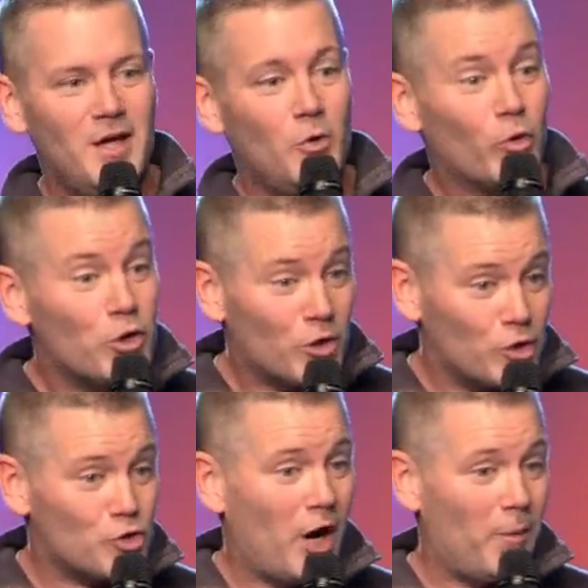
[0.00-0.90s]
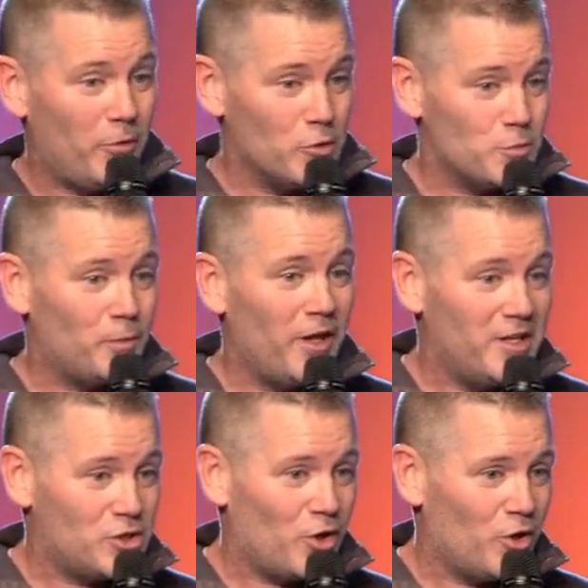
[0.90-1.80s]
where you can drop those
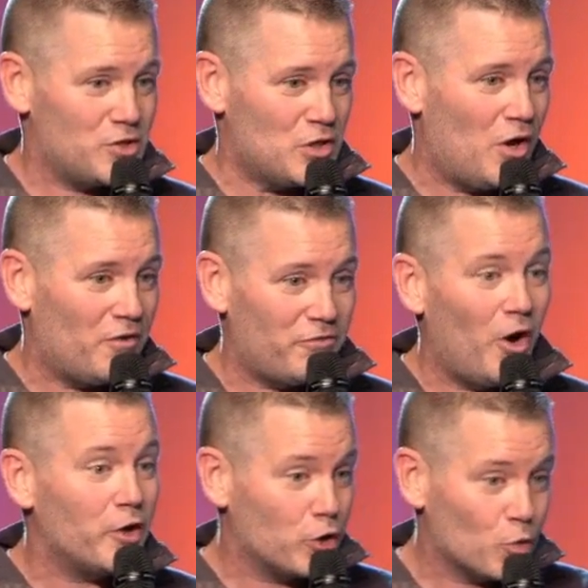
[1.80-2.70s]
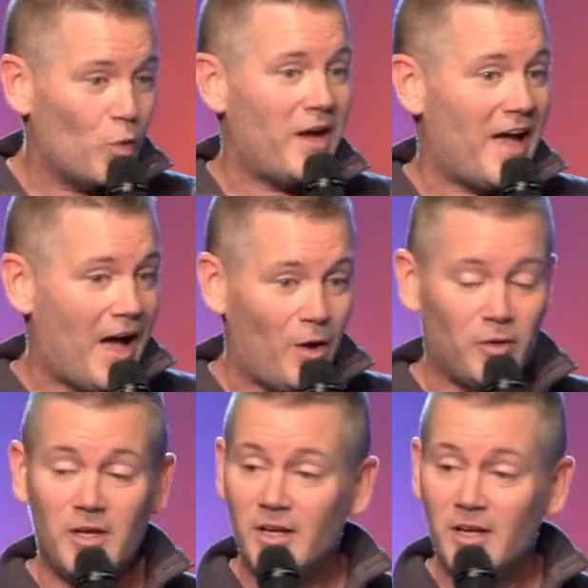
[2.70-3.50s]
pledge cards off on your way out